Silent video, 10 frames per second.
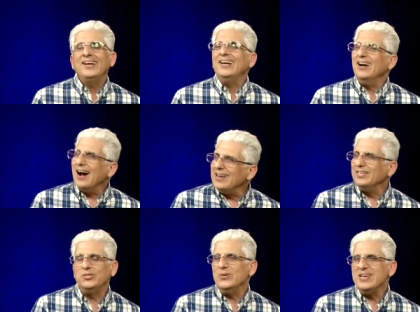God
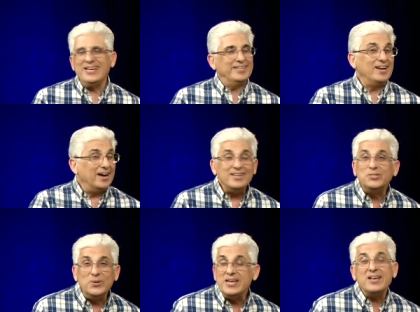is doing it. God
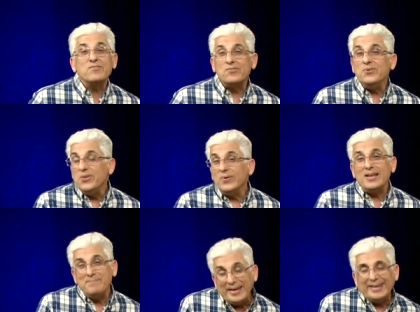is doing it through you
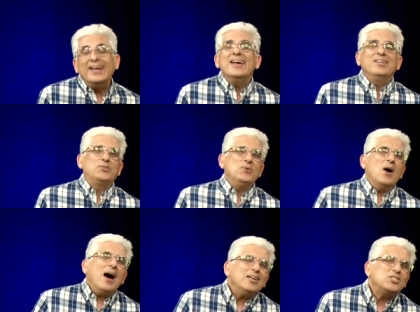and me. Through
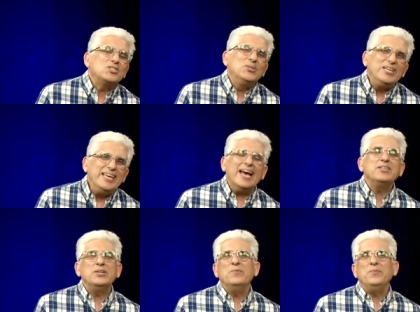us
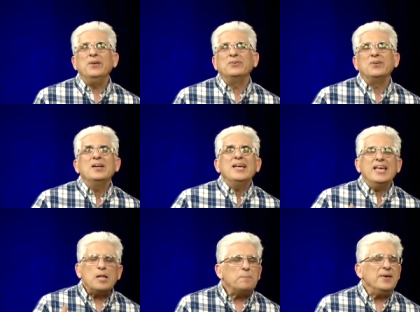together, we are
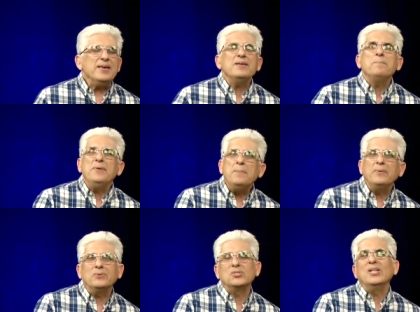helping
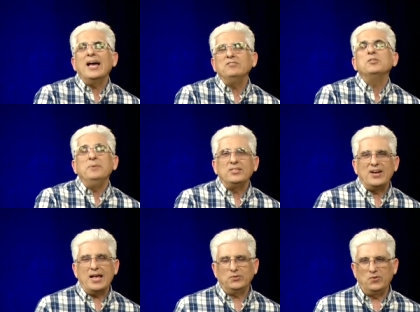people's lives to be
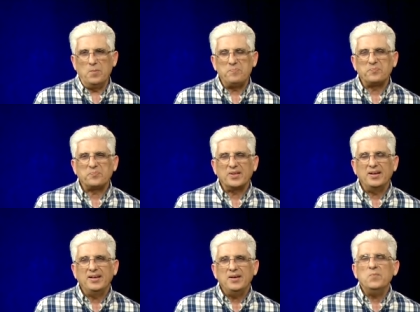transformed.
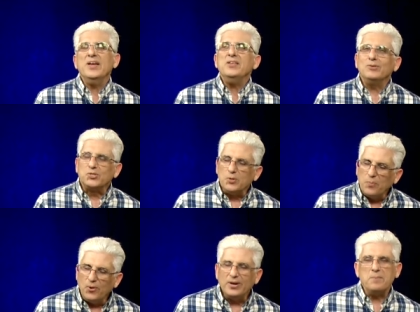When you
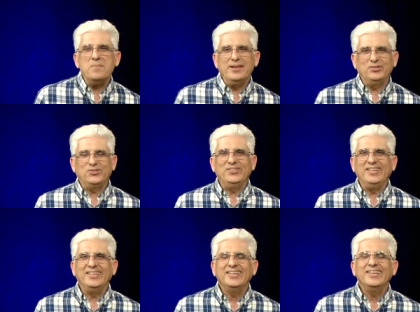support our
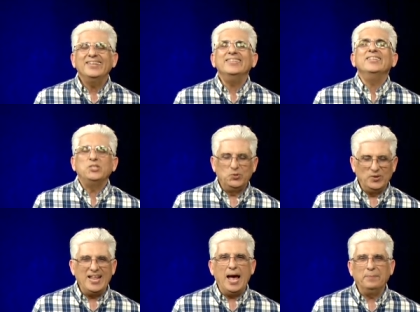ministry, this is
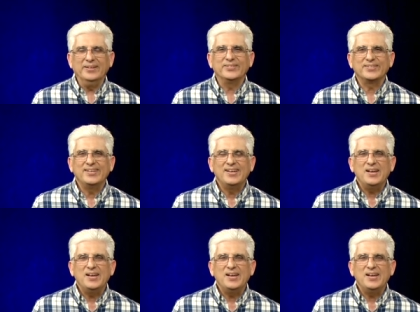what happens.